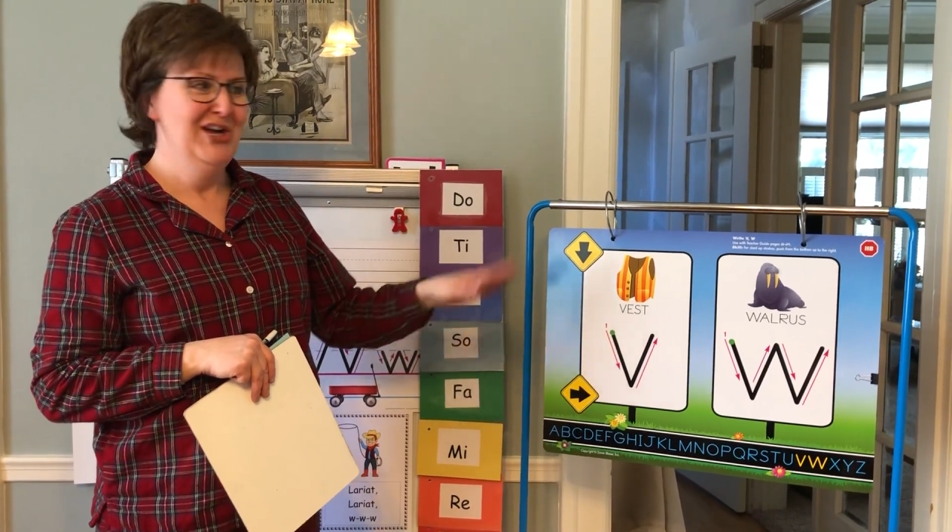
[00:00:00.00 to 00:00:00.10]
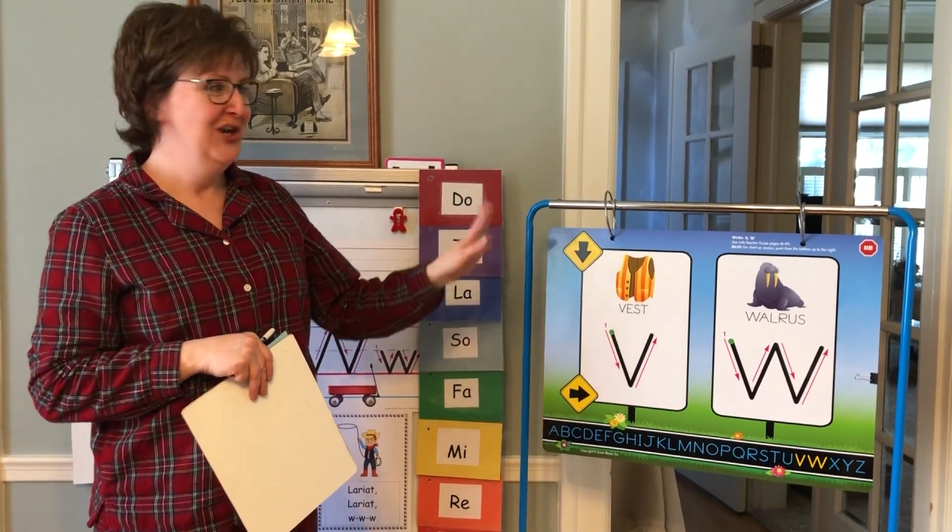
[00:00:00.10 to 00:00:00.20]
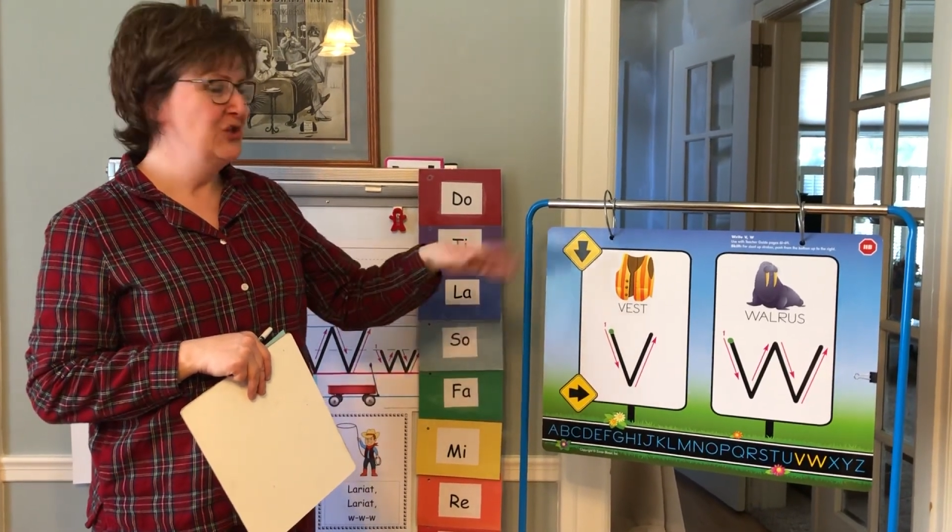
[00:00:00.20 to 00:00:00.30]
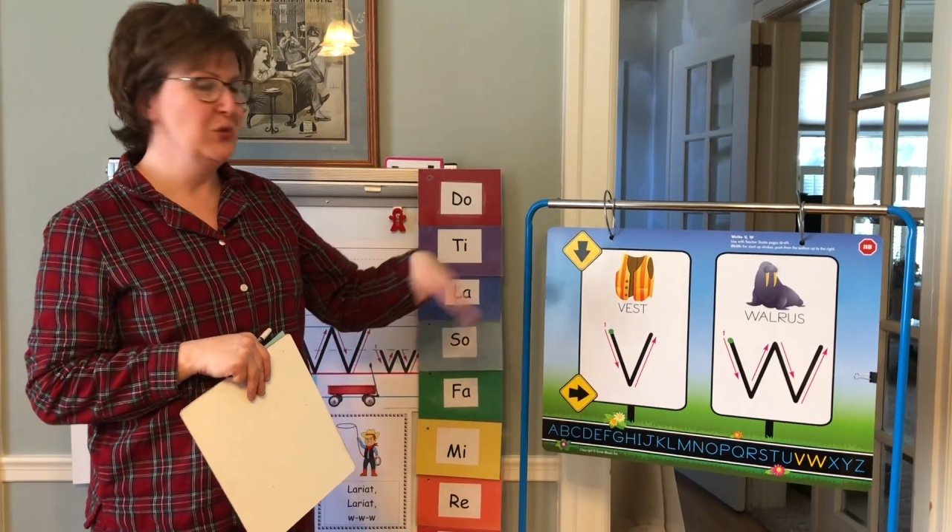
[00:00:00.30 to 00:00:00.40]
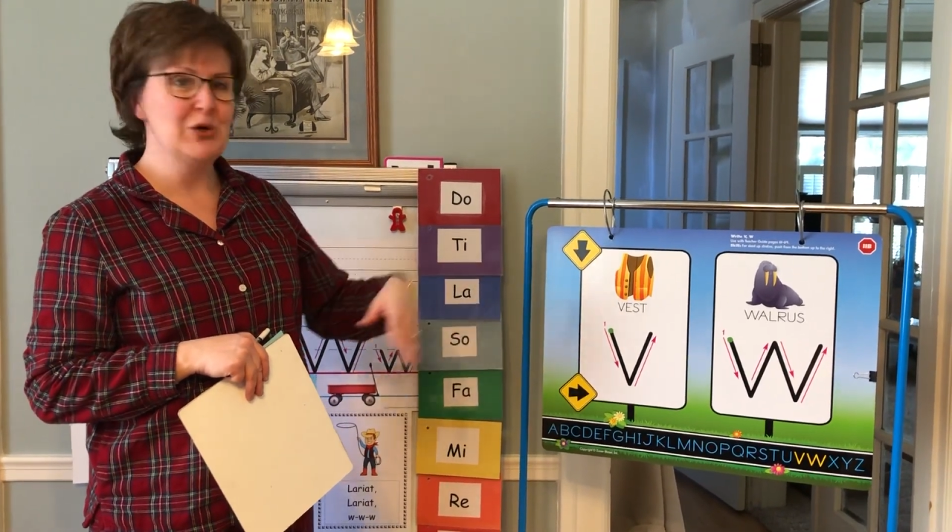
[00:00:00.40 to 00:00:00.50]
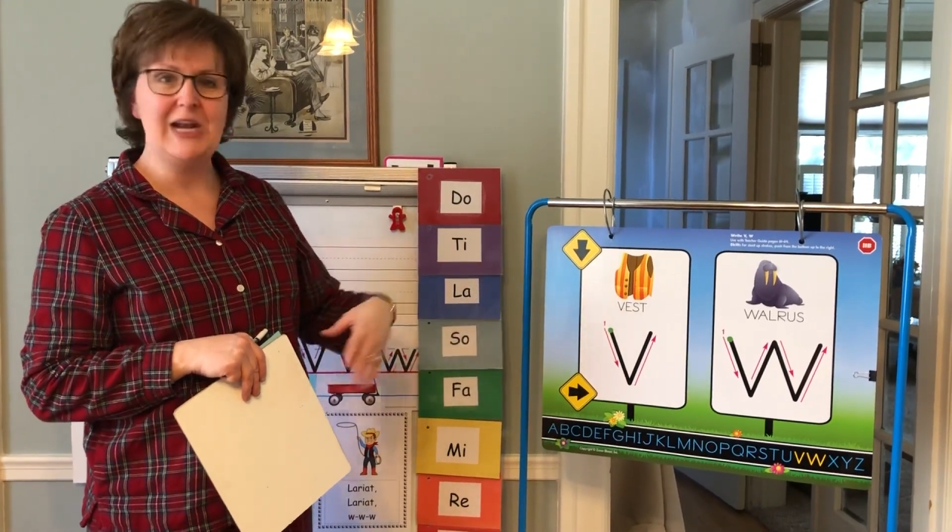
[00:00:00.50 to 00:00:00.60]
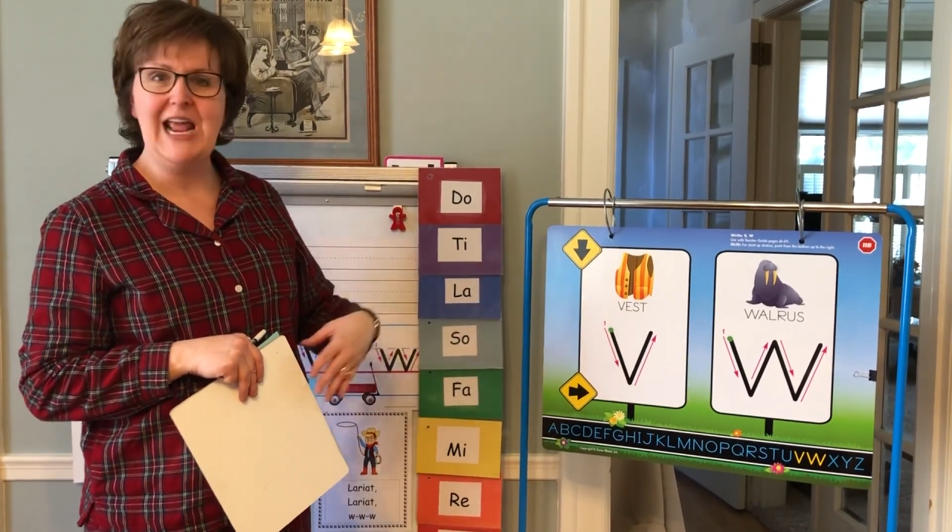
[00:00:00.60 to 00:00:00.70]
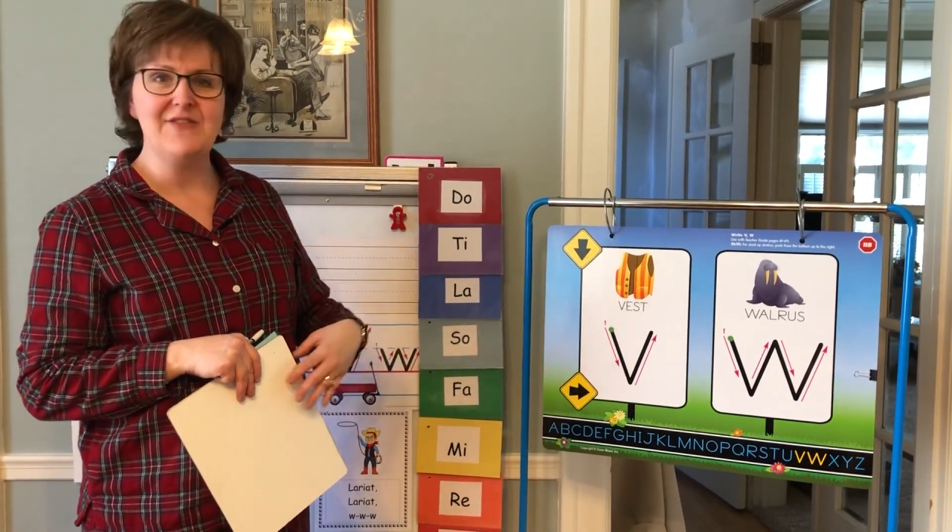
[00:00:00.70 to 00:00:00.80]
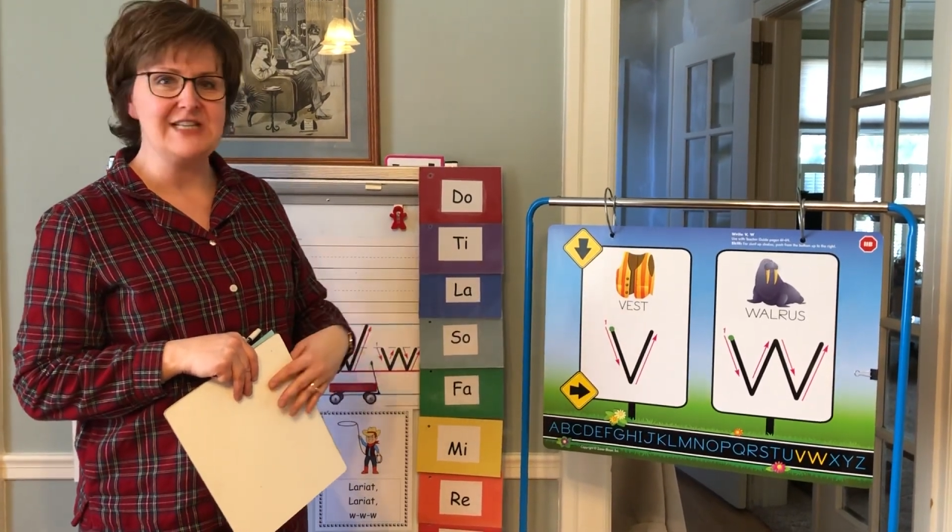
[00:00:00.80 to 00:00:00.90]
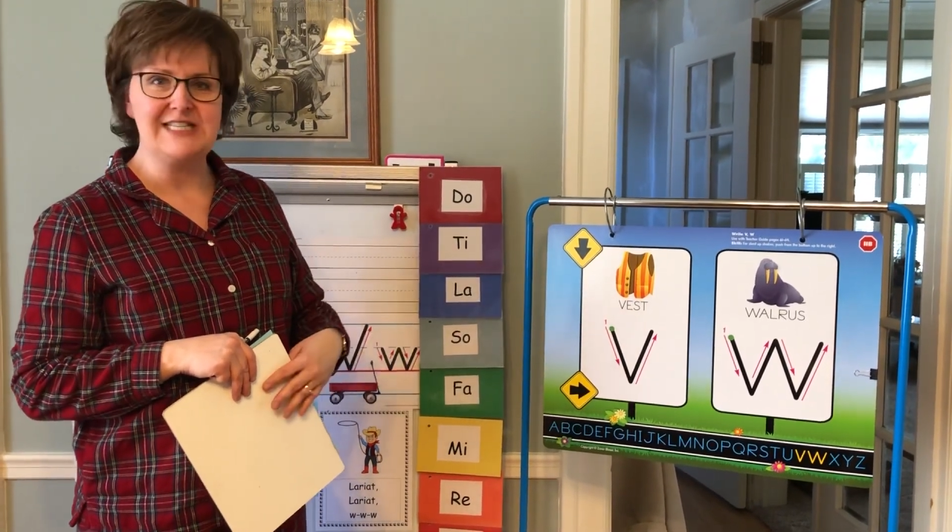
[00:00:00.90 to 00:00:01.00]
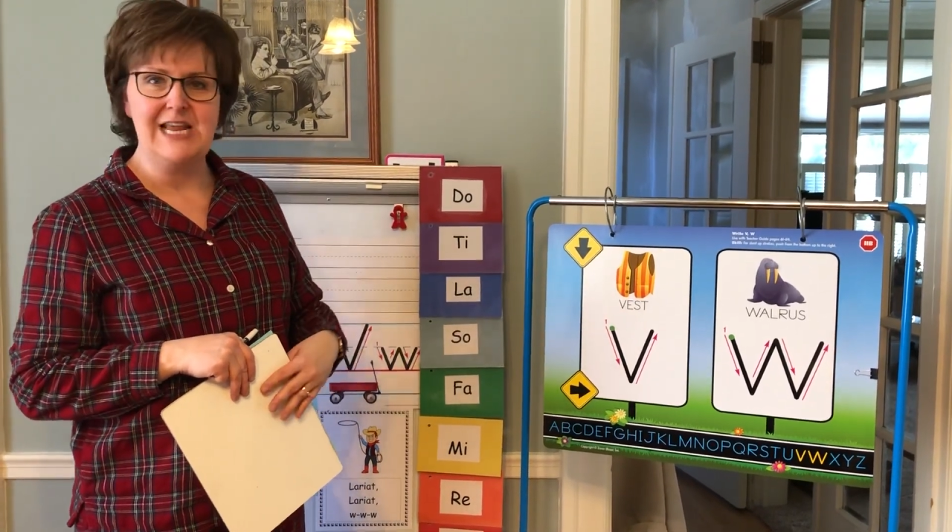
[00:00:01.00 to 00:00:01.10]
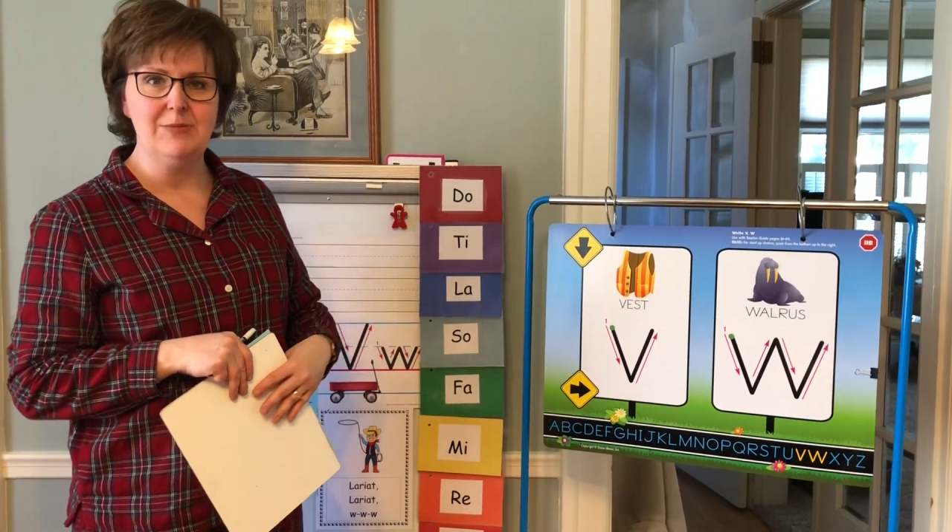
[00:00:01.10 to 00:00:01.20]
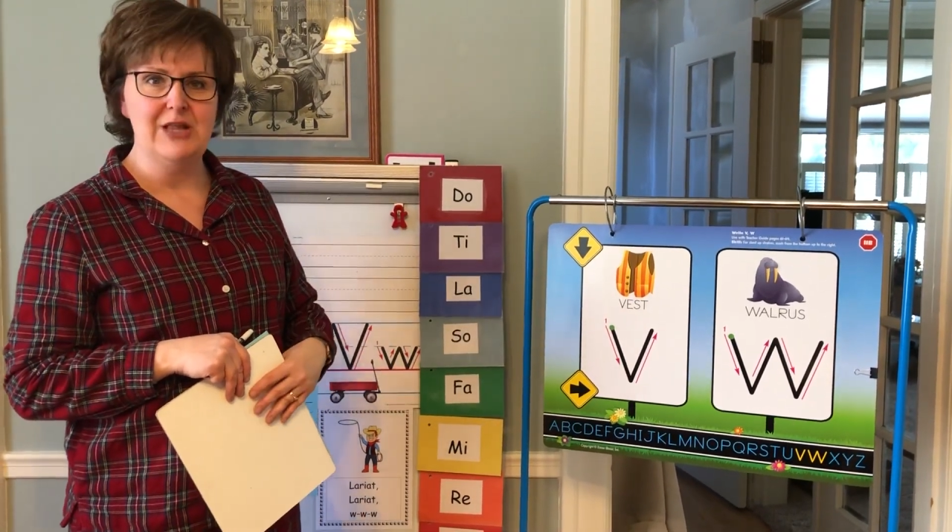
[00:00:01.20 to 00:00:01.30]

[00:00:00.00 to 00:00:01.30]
So we're going to have the same